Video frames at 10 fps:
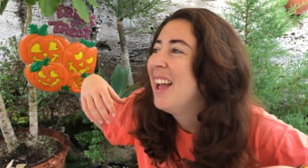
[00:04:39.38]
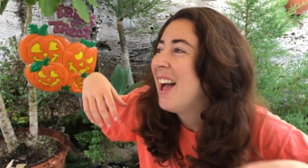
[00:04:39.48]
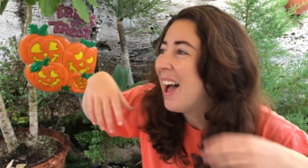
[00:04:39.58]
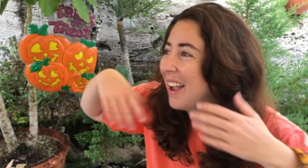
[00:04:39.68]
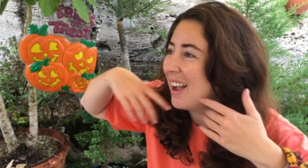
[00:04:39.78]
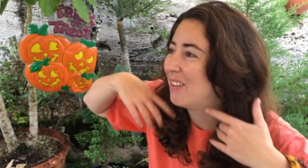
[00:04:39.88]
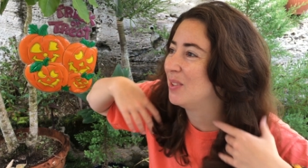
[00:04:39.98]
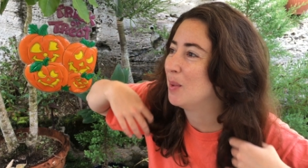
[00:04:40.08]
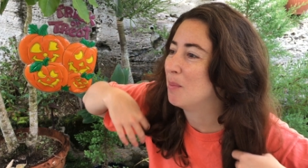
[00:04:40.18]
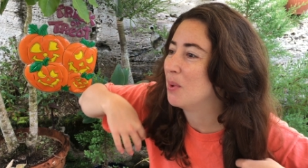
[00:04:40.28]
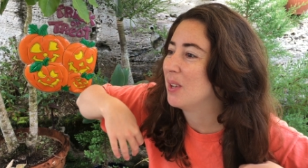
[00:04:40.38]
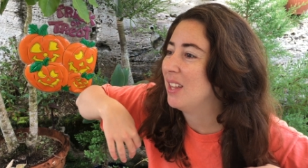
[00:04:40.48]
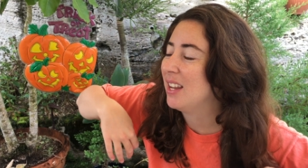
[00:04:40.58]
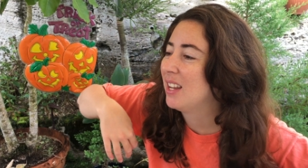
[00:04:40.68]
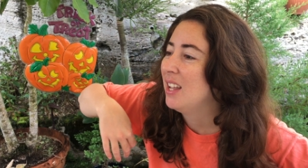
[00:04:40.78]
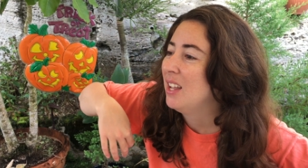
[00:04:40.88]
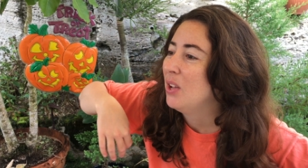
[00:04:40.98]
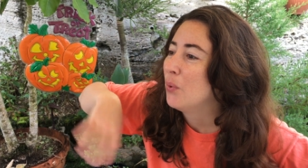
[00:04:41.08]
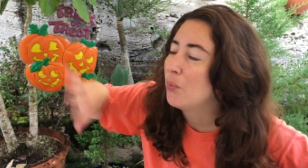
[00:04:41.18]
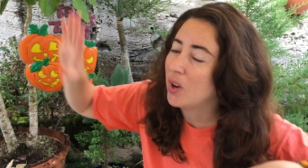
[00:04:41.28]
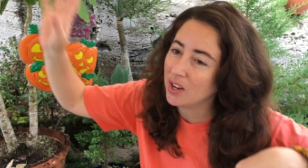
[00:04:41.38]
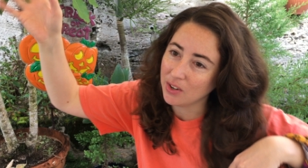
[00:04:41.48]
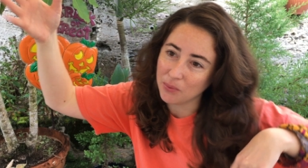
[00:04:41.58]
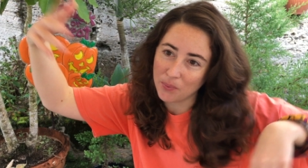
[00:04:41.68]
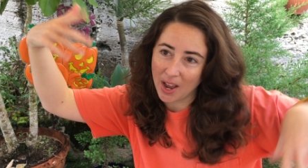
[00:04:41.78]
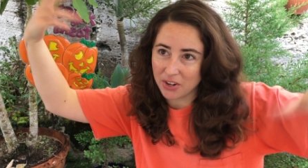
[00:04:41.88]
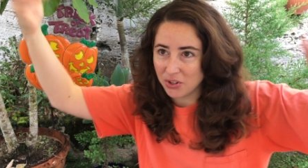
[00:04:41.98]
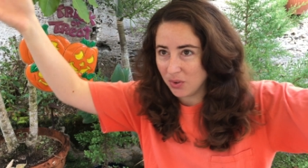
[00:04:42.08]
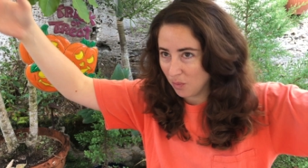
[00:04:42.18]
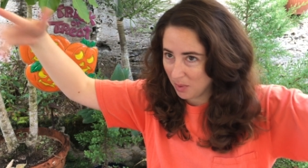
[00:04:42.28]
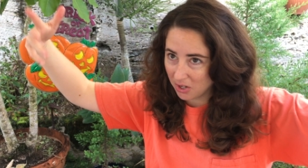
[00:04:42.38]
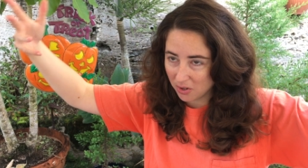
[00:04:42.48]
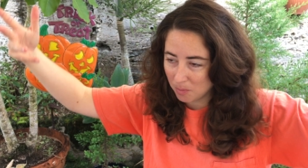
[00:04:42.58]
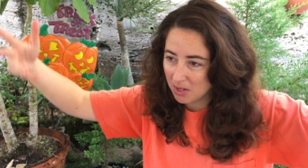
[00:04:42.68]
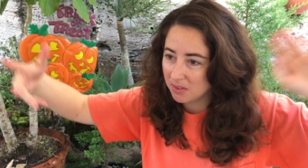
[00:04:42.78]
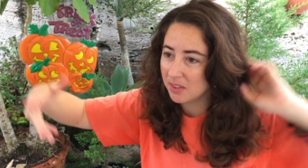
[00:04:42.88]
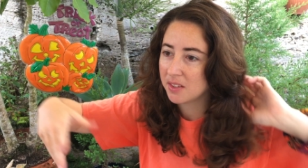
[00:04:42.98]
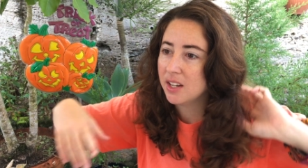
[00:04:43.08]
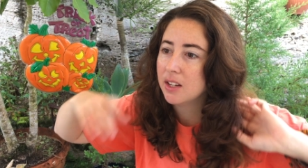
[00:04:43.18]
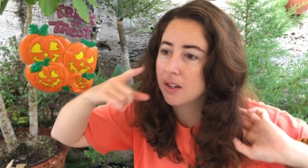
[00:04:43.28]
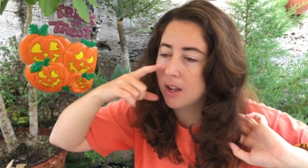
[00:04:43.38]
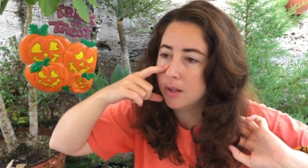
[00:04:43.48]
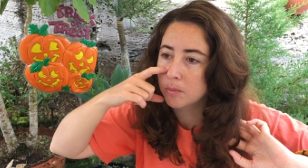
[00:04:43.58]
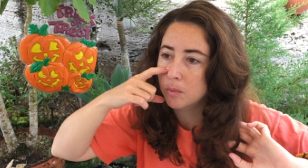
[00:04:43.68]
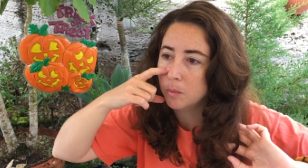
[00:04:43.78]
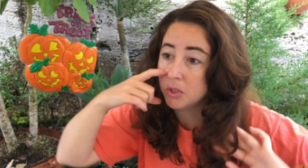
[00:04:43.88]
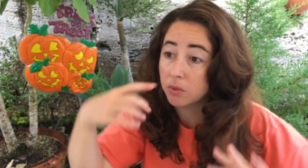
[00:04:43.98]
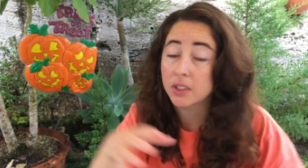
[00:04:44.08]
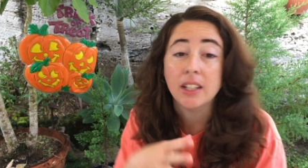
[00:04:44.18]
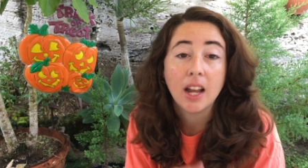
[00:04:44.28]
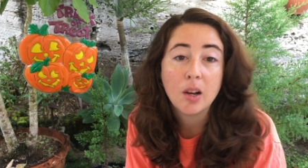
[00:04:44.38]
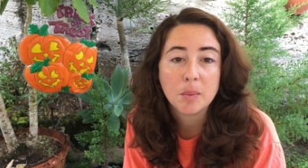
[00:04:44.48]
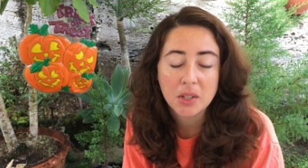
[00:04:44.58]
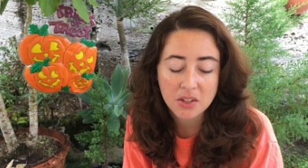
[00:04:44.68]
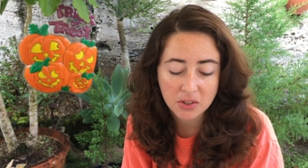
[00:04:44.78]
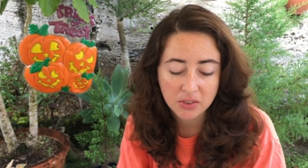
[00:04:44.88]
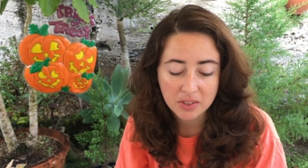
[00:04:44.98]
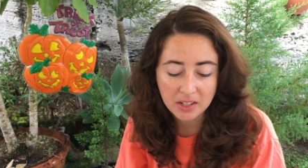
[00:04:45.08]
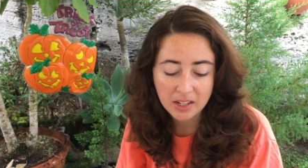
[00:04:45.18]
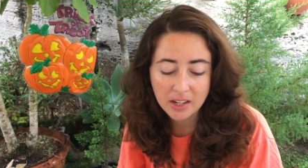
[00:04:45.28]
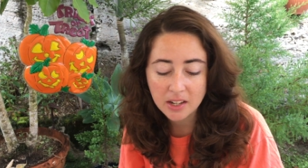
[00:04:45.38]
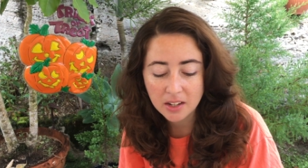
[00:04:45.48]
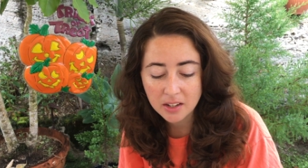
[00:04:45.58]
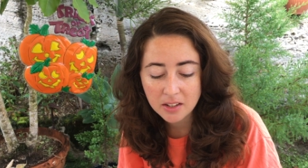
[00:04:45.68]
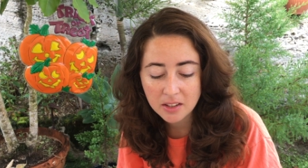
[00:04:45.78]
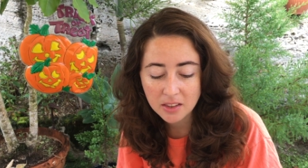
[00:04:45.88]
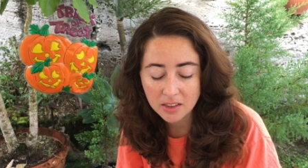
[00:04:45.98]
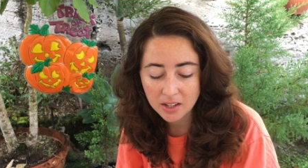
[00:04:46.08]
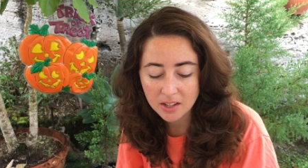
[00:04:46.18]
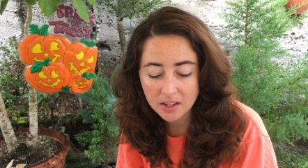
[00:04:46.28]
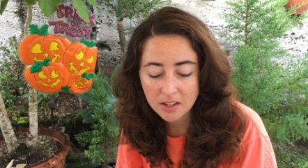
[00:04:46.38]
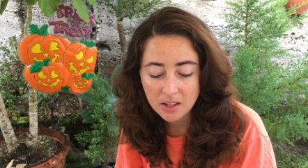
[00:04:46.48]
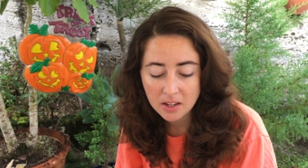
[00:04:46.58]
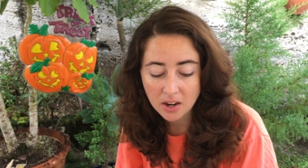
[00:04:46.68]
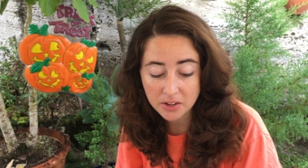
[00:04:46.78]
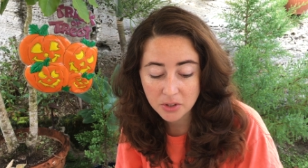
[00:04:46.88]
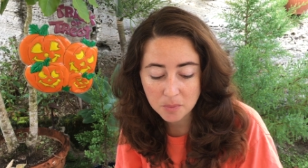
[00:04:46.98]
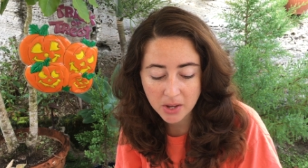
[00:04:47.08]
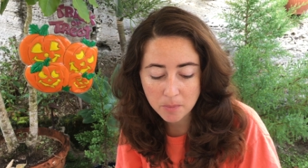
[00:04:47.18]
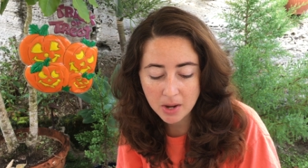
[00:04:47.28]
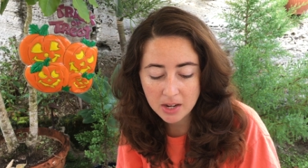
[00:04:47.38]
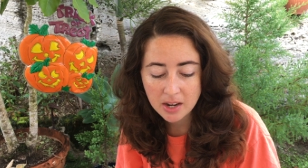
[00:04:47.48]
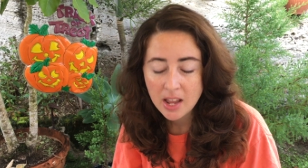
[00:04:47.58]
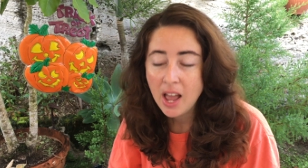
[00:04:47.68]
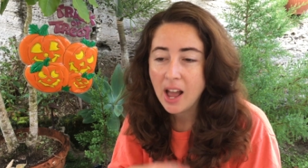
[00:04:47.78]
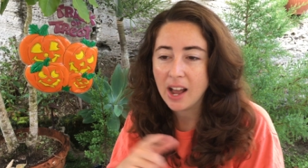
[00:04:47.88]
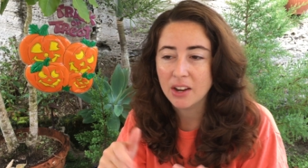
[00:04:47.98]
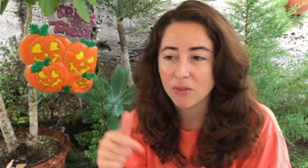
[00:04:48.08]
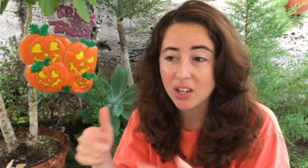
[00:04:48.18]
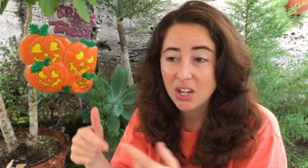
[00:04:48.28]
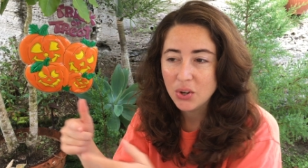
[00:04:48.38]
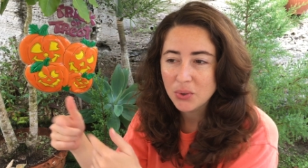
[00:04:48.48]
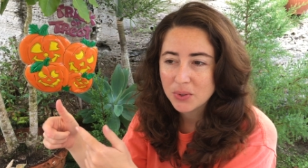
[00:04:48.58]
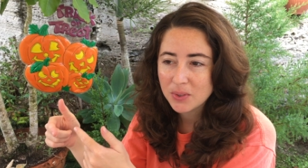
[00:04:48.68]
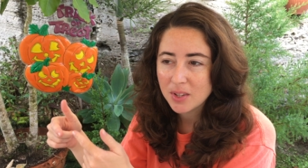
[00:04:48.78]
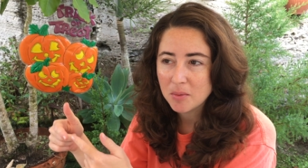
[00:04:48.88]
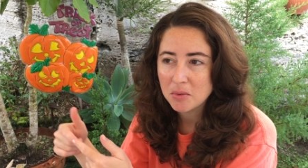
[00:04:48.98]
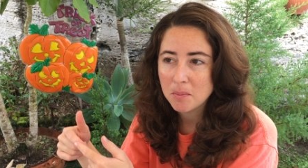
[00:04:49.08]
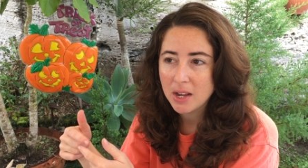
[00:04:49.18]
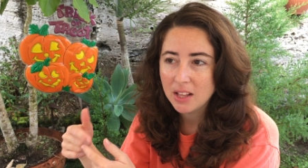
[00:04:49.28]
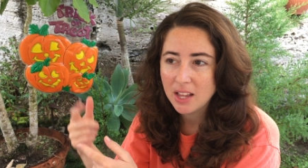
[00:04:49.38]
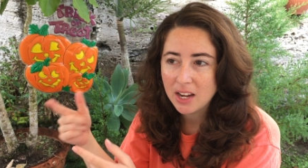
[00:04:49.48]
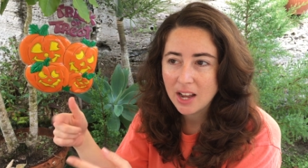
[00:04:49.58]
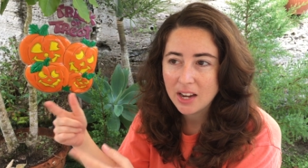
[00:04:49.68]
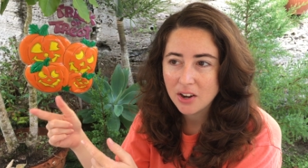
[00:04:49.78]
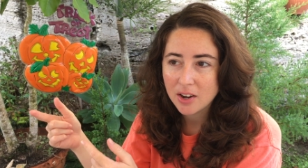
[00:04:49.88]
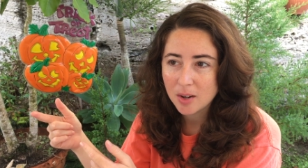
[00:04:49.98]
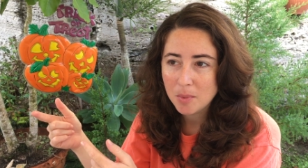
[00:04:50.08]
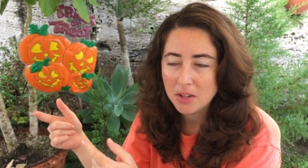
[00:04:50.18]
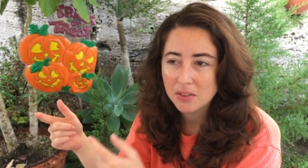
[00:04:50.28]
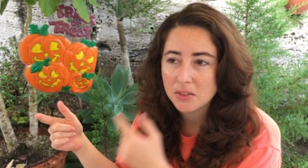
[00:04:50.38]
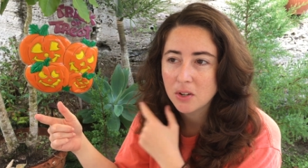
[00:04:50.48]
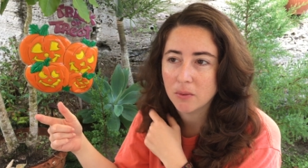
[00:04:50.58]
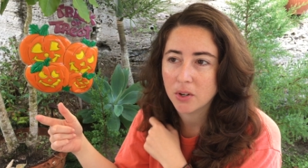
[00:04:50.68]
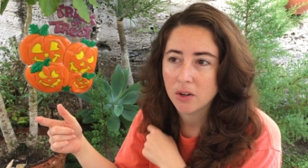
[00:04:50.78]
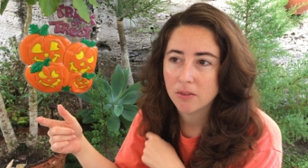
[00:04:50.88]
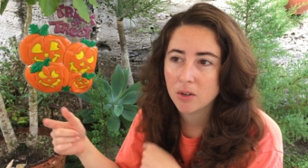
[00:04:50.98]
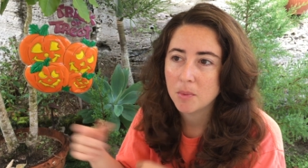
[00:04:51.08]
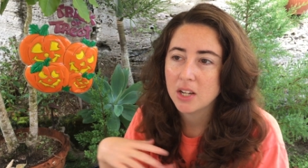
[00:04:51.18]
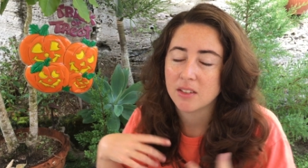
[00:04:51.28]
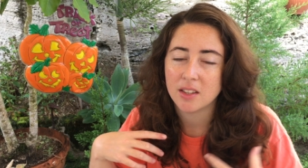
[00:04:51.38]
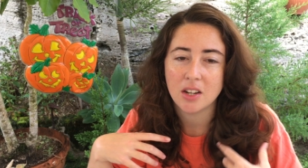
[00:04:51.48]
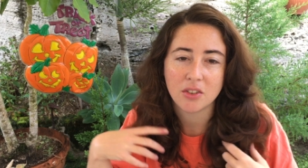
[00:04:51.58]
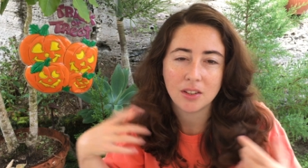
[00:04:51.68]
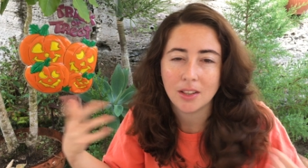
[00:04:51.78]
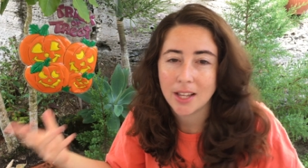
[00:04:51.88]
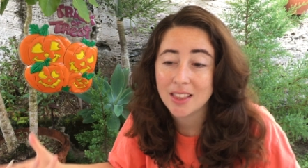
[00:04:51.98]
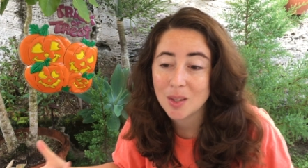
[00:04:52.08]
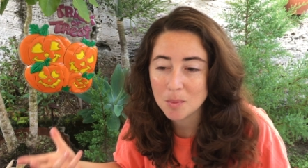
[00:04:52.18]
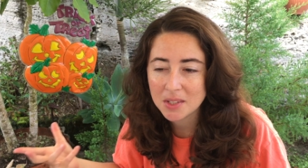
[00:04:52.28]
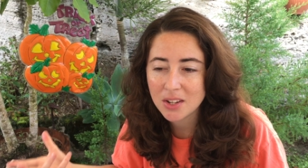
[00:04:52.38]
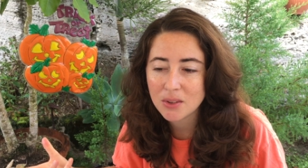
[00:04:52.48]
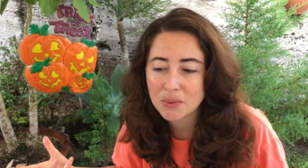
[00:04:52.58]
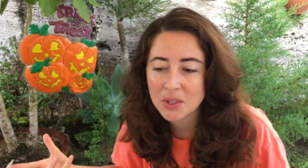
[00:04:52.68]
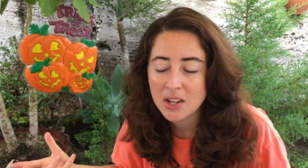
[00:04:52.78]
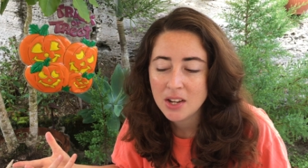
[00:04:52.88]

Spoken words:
I have some more like fun fashion weird pieces in it, which really helps, because you'll see in the costumes I've made, I reuse some of my like iconic pieces over and over because they just lend themselves